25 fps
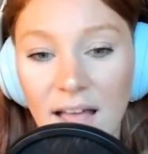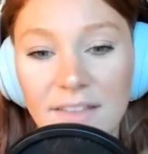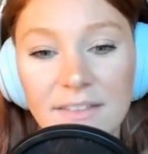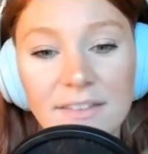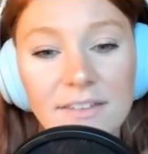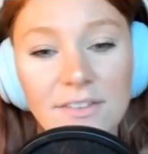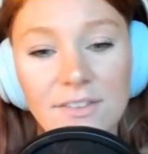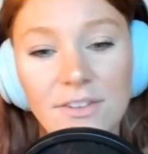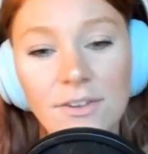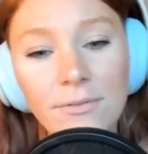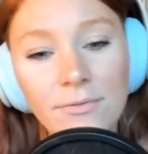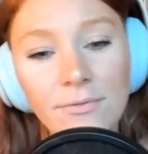Do
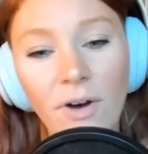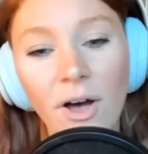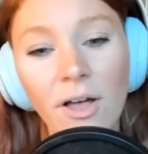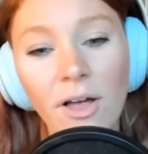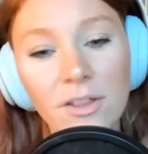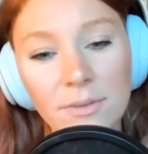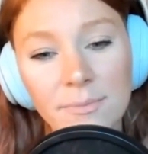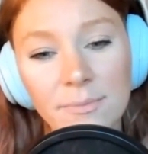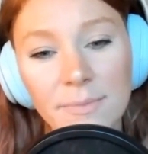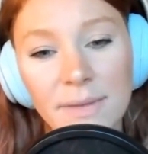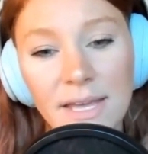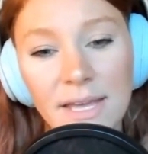you
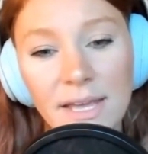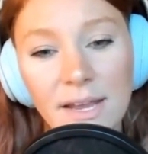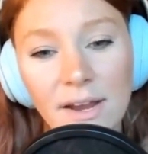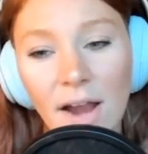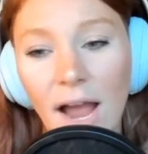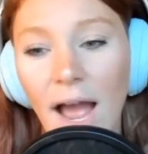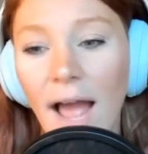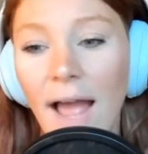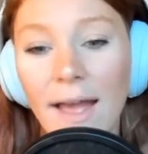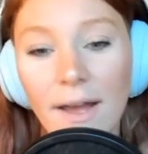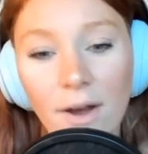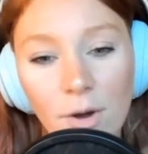follow me here?
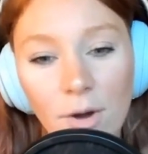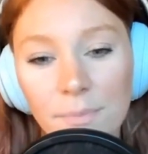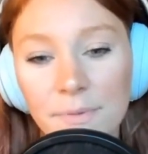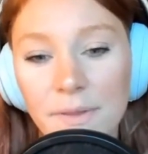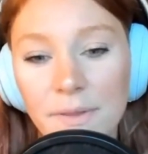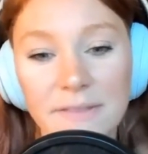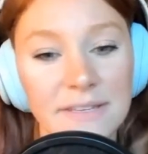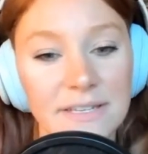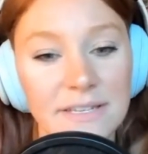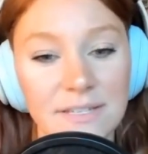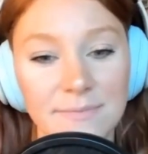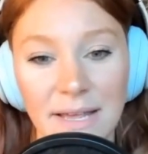I hope
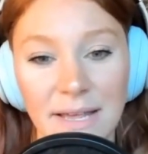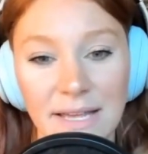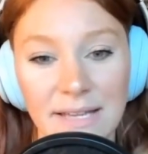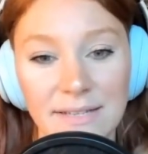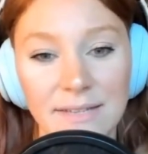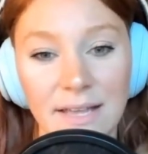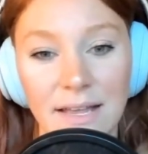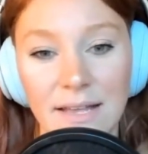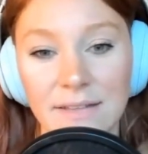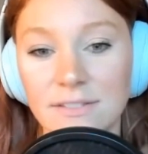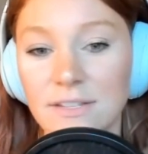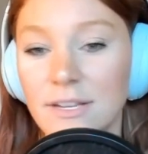that this makes
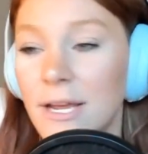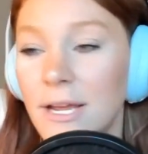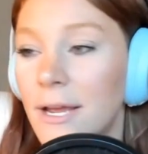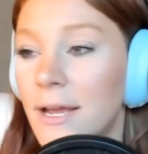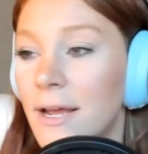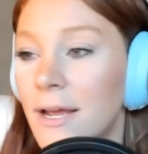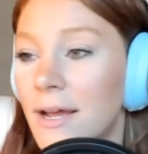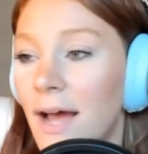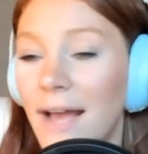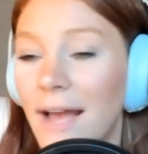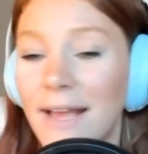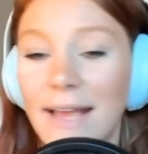sense.
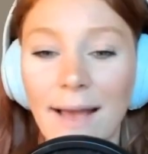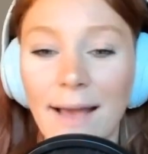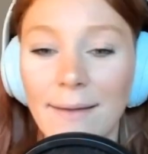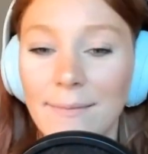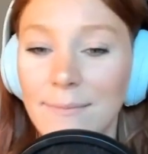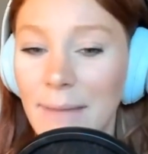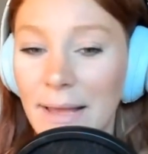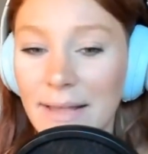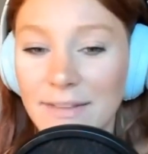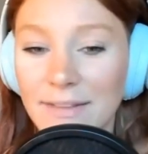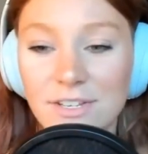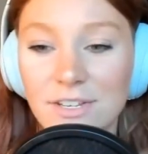I'm
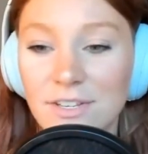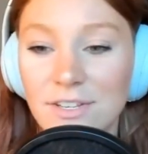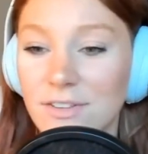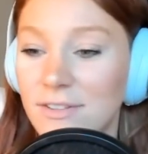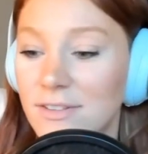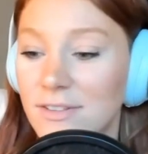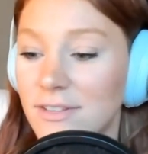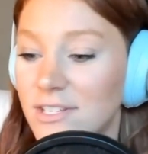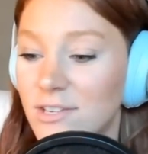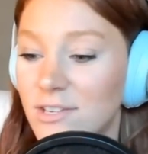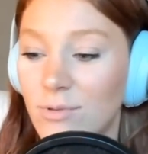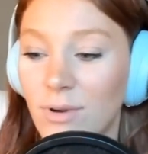asking you
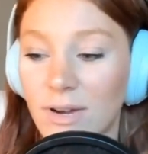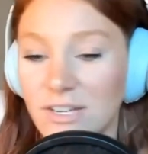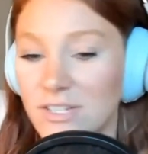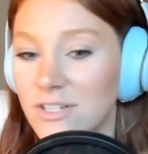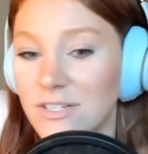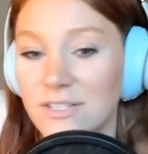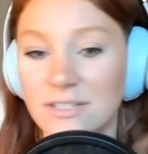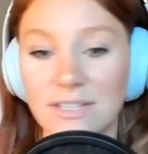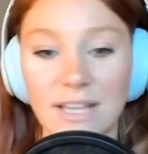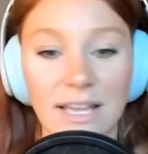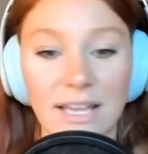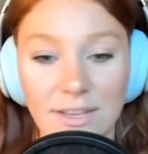these
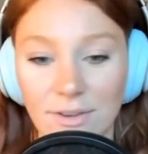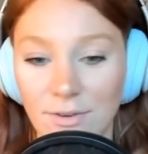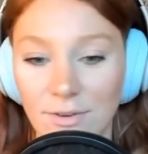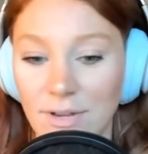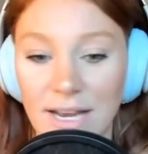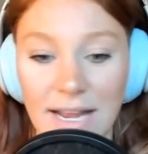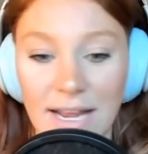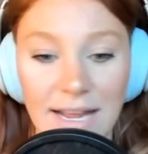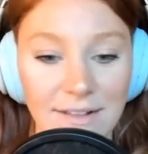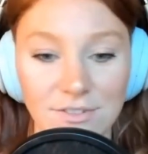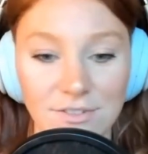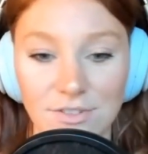questions like you could
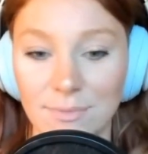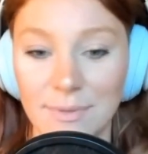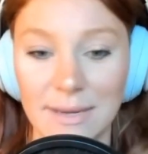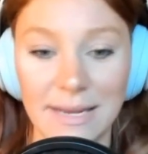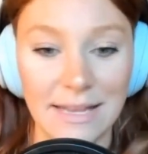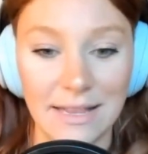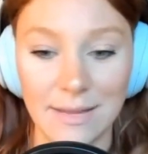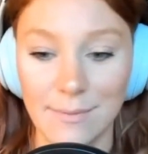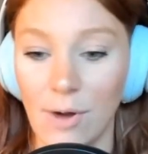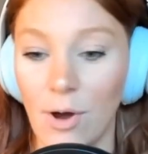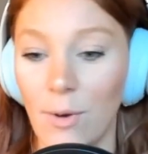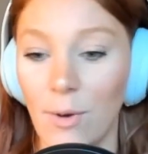answer me
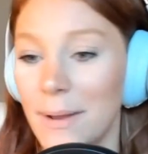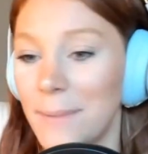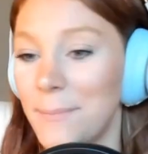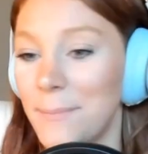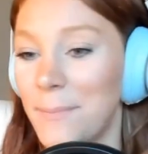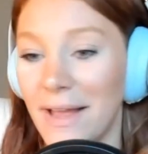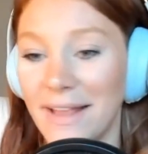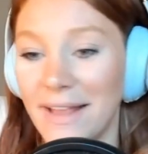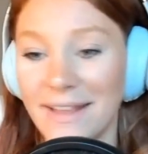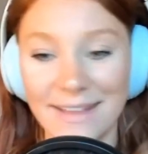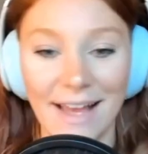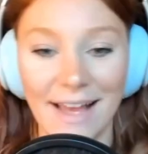in the moment,
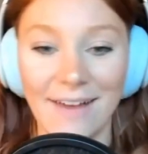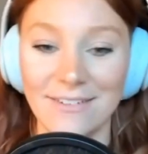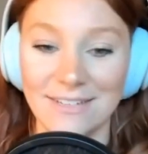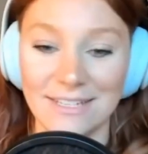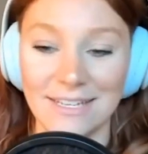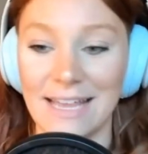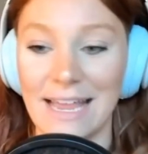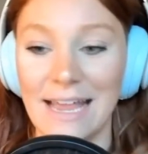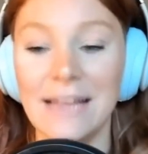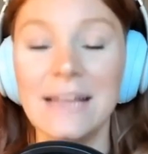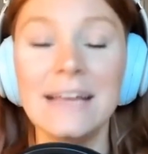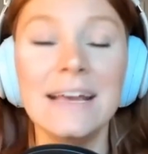but
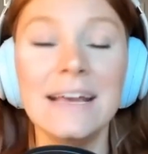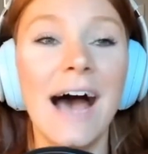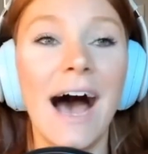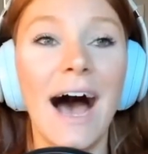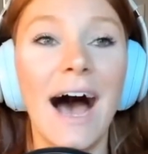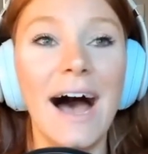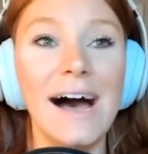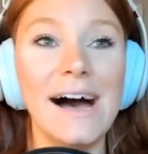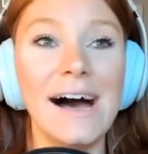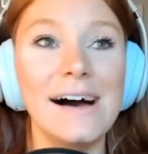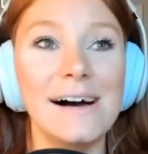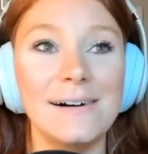obviously you
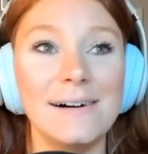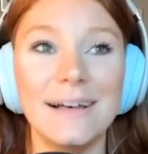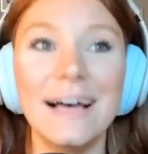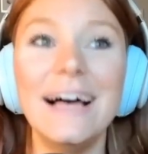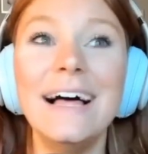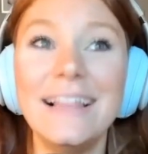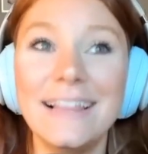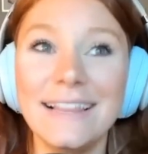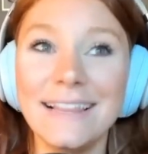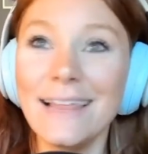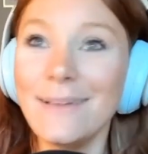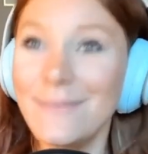
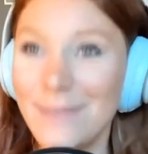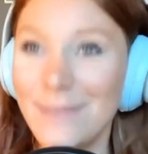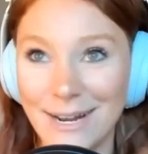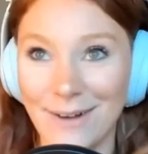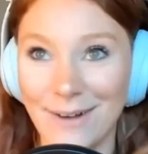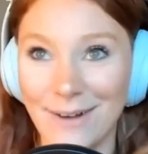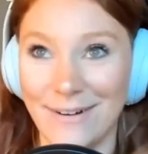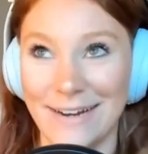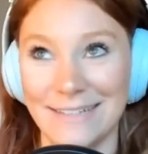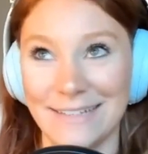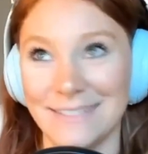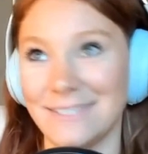can't. Let me
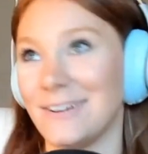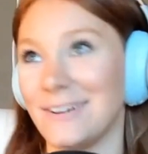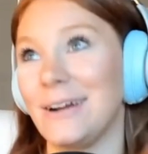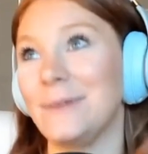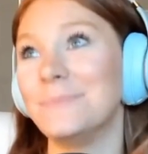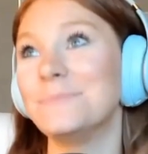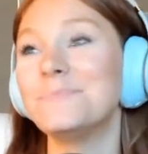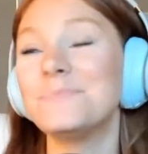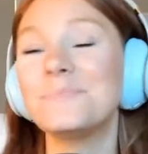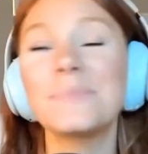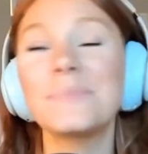know on Instagram.